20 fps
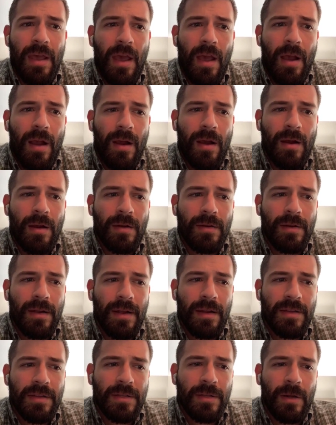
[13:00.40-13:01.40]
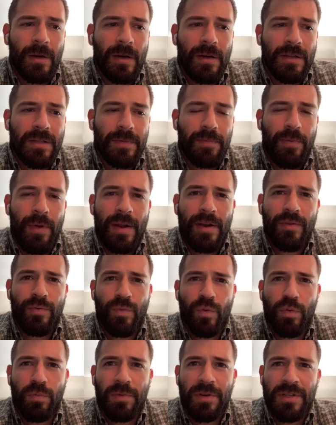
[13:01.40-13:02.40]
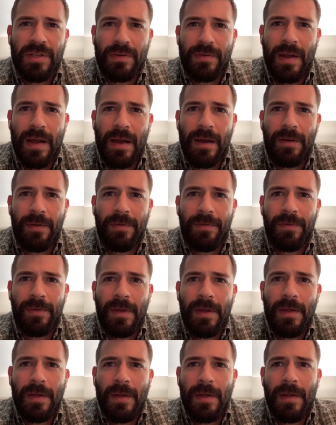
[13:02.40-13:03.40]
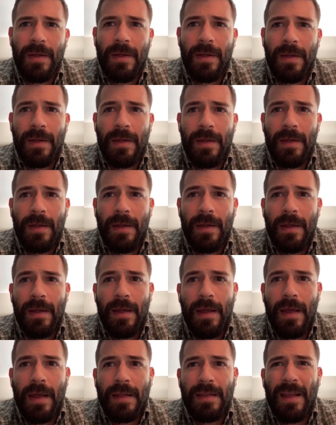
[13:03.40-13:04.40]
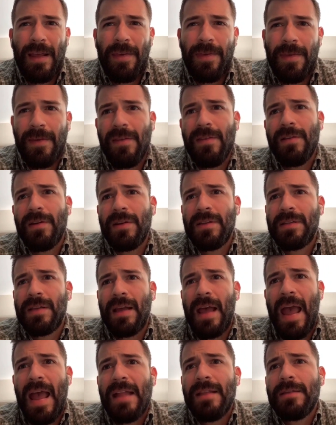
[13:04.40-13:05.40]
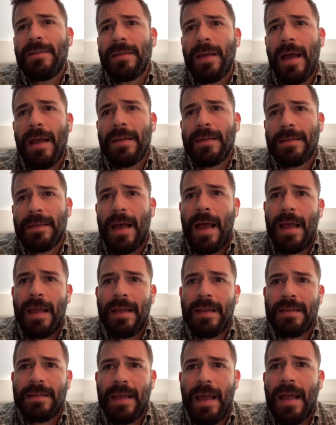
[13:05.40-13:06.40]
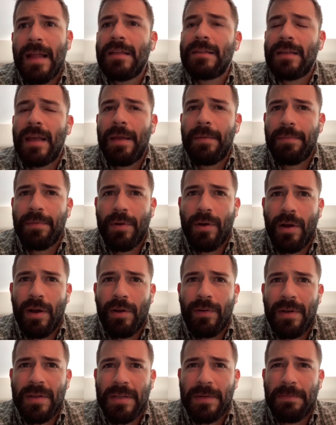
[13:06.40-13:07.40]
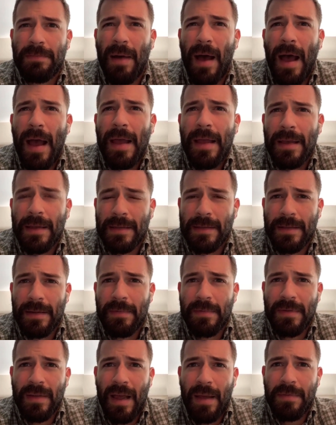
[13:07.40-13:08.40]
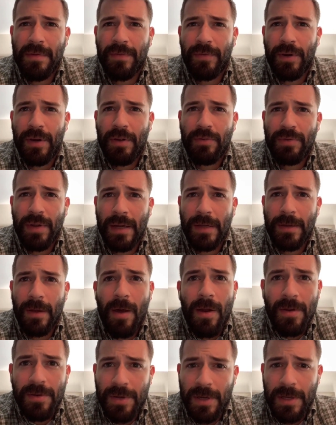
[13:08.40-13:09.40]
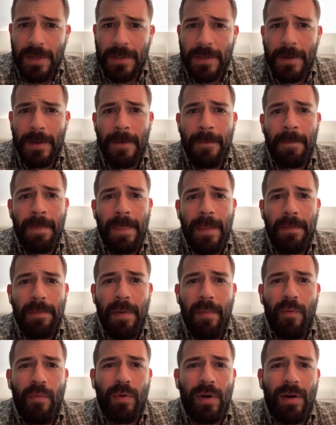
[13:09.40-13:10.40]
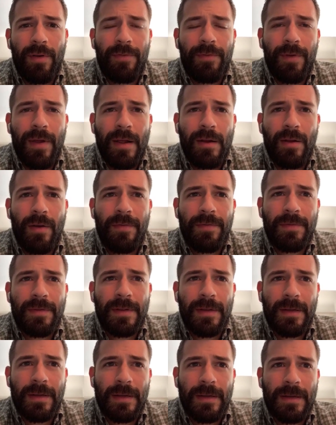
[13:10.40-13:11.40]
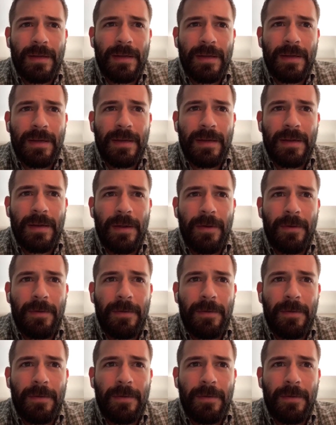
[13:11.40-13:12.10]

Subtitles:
scared and start spreading rumors around. And I think there is an anti-science, anti-progress bias sometimes for new technologies. People were afraid of the,